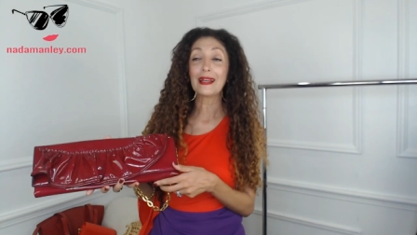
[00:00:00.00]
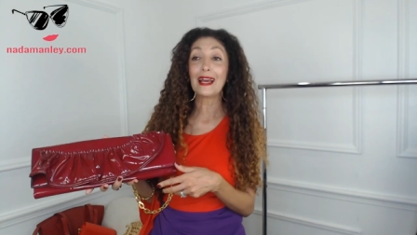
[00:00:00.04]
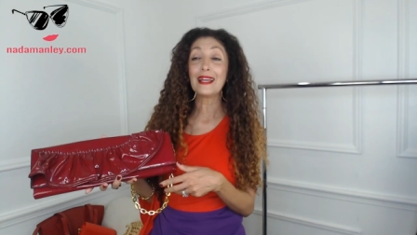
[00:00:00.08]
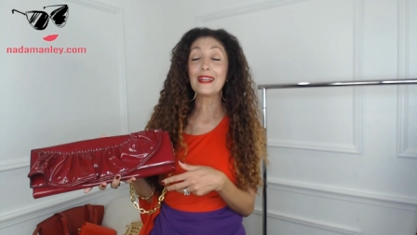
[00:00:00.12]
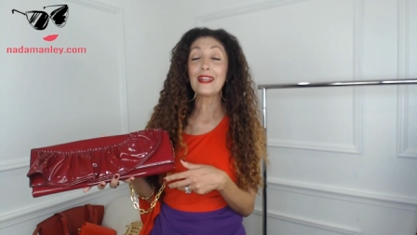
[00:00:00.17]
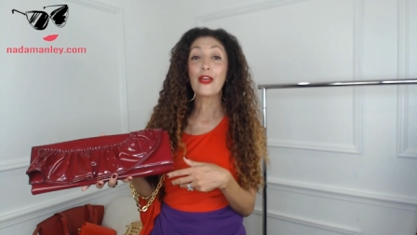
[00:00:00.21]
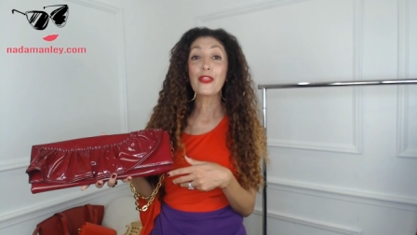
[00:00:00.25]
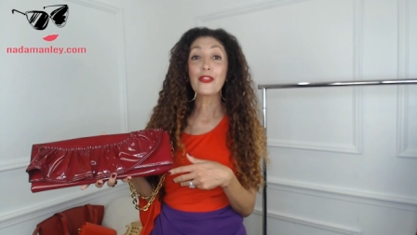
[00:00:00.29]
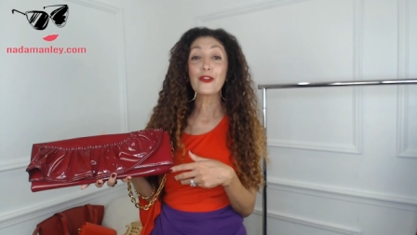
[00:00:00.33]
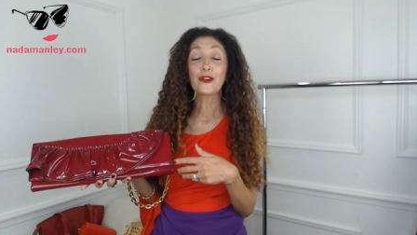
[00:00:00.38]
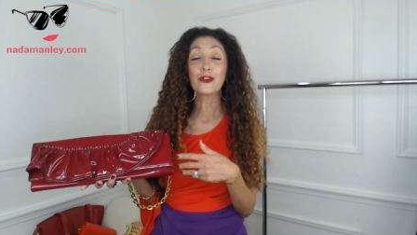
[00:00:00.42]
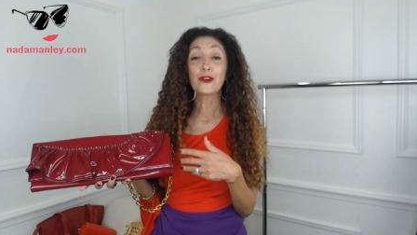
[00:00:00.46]

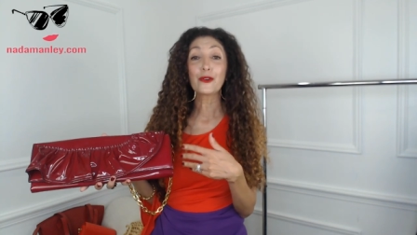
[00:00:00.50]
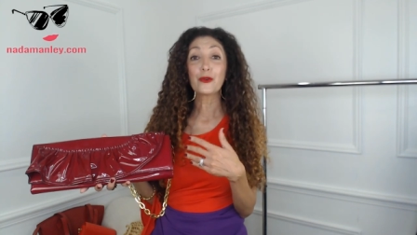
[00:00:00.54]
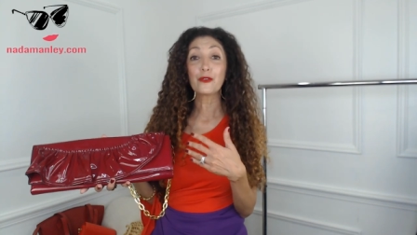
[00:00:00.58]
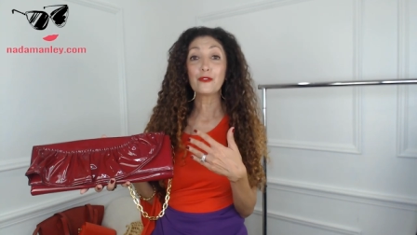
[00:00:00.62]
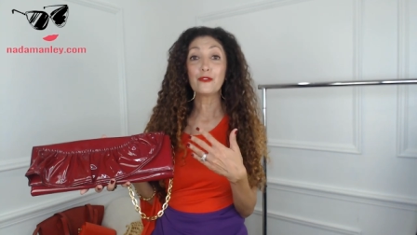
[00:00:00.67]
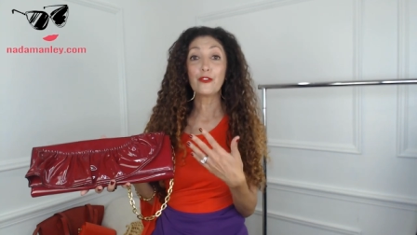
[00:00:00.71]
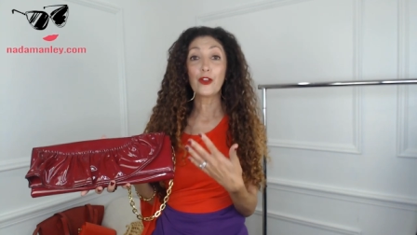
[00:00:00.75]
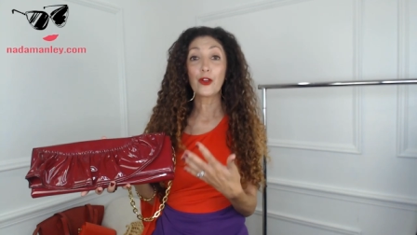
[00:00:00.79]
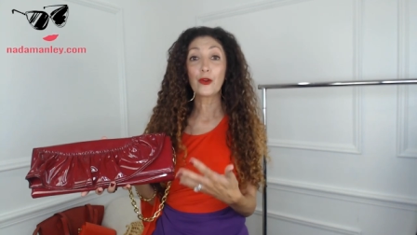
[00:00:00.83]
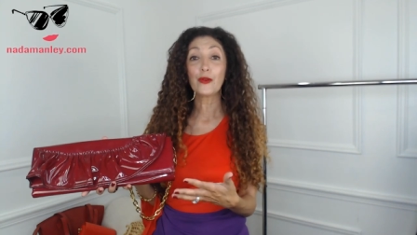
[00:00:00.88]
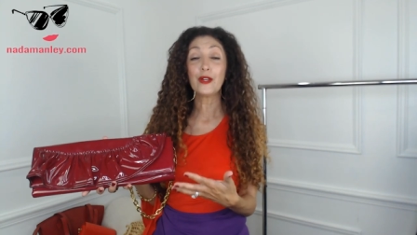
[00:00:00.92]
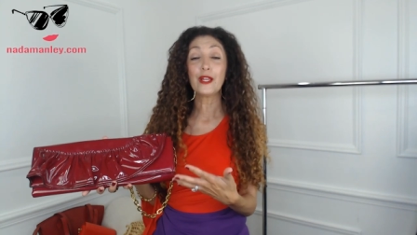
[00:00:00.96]
Another
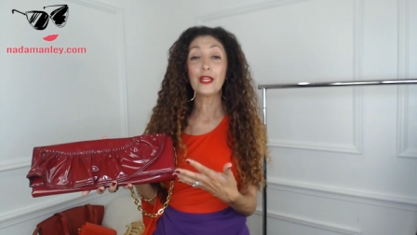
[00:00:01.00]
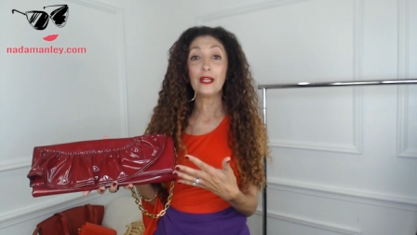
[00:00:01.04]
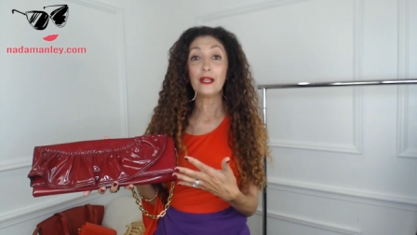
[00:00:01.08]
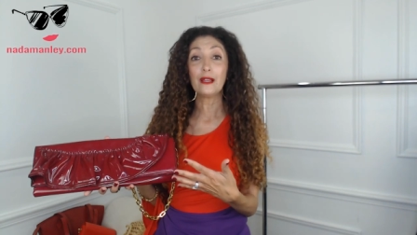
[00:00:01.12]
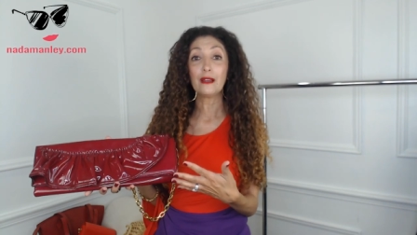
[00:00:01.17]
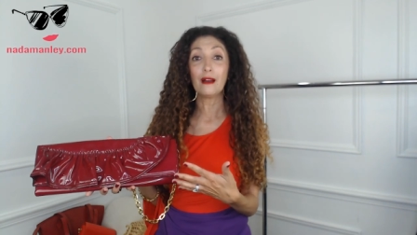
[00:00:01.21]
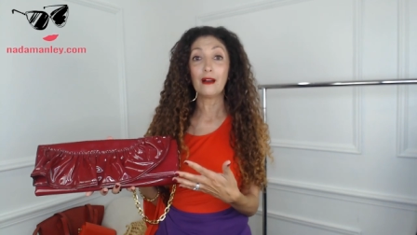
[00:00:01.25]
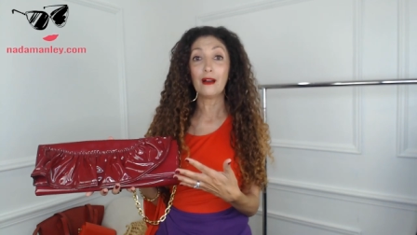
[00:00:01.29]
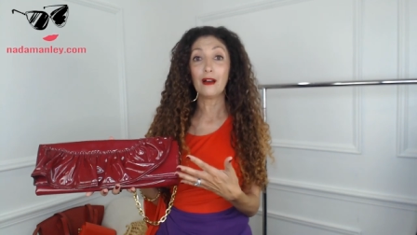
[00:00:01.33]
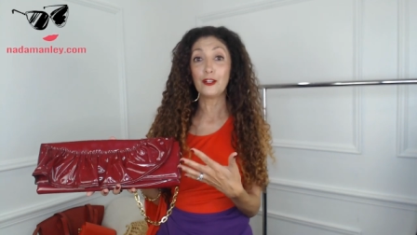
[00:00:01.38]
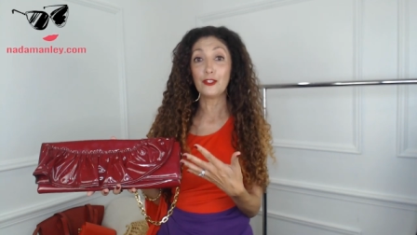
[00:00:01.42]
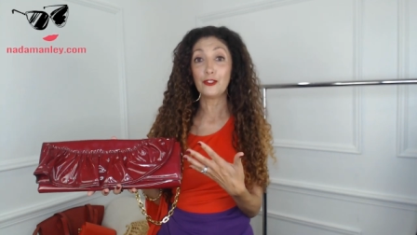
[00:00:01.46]
very
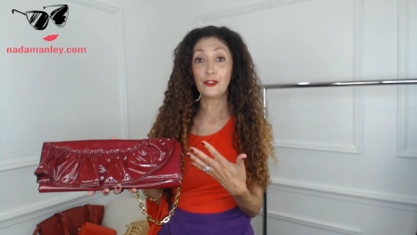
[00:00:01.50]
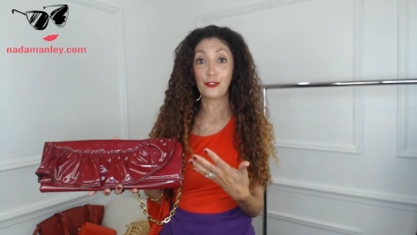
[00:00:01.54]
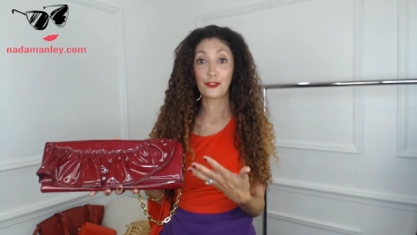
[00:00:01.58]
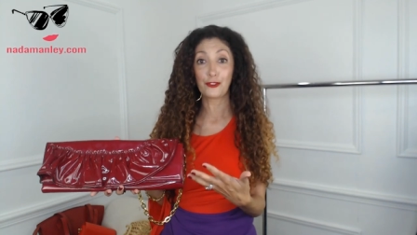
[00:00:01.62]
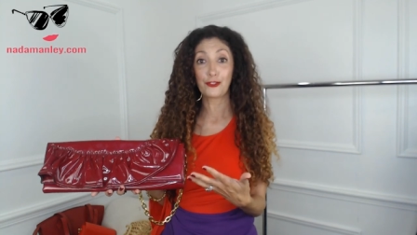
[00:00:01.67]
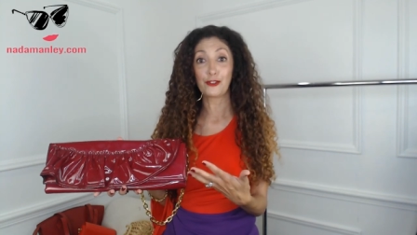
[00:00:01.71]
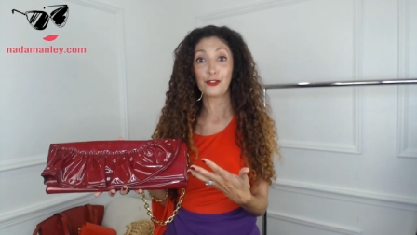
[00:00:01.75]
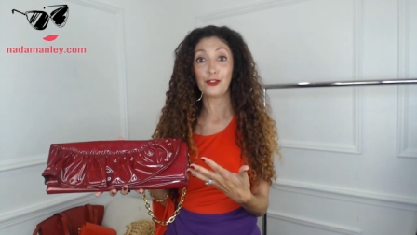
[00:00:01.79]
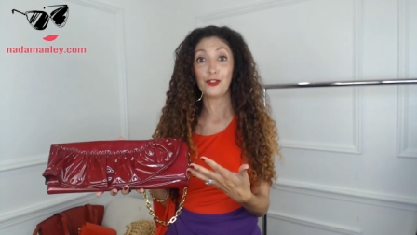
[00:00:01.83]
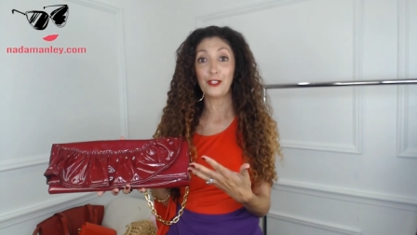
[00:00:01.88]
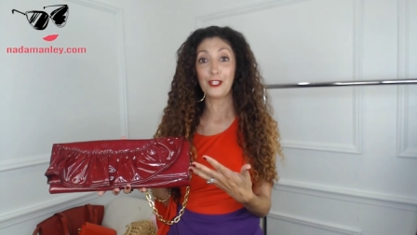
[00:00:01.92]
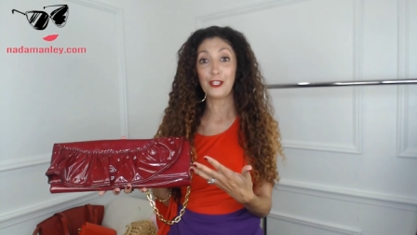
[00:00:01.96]
uh,
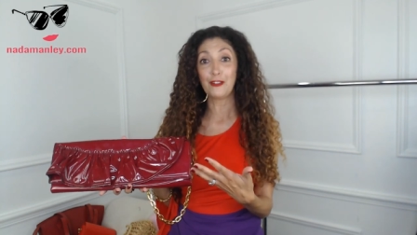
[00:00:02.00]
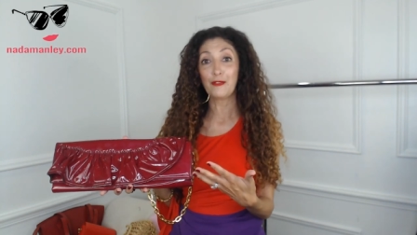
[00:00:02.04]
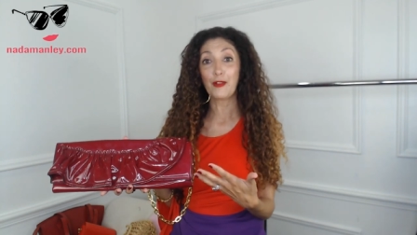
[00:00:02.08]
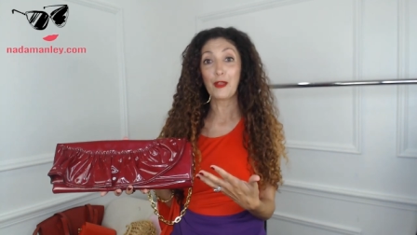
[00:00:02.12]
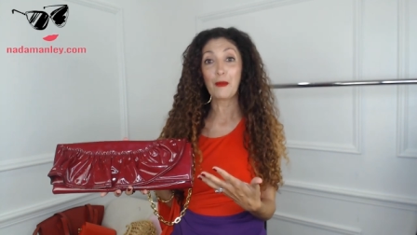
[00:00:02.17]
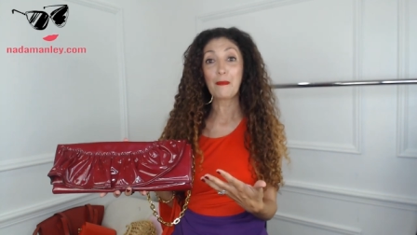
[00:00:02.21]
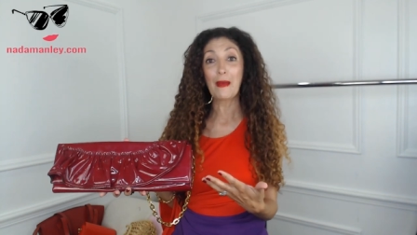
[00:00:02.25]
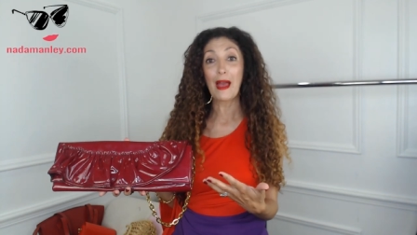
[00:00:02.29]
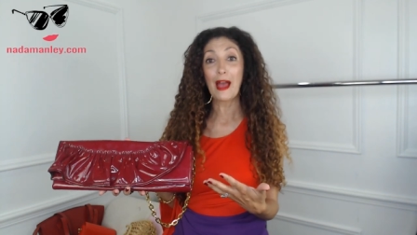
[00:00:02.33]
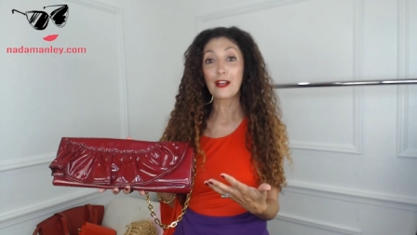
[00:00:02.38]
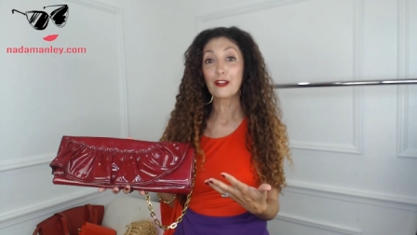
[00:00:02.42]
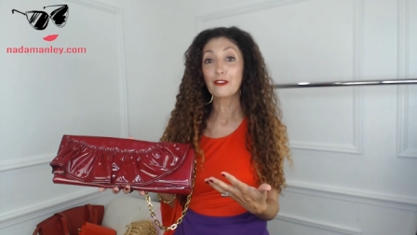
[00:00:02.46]
neutral evening
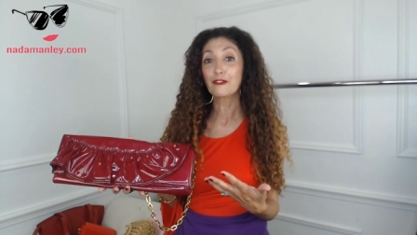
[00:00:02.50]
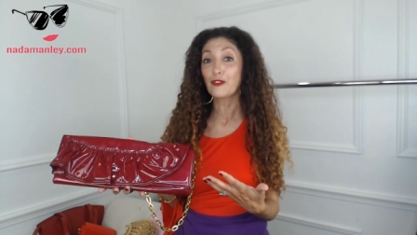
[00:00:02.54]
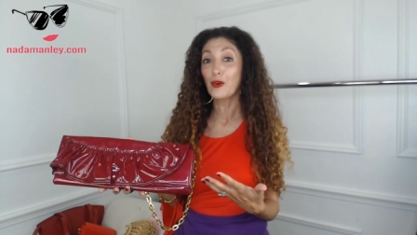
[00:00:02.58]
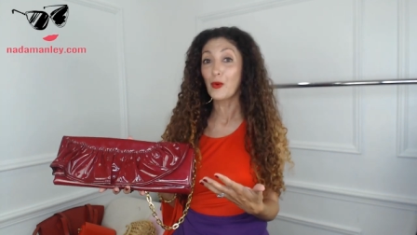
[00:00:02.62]
bag, of